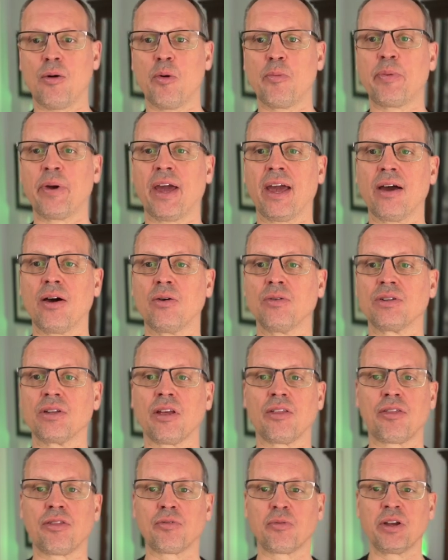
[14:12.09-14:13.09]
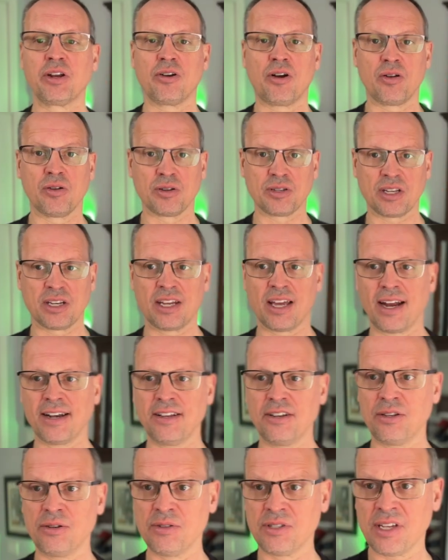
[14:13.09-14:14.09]
pay out
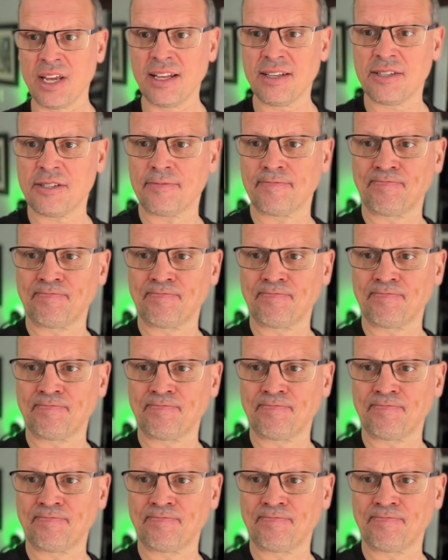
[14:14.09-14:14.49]
$3.92.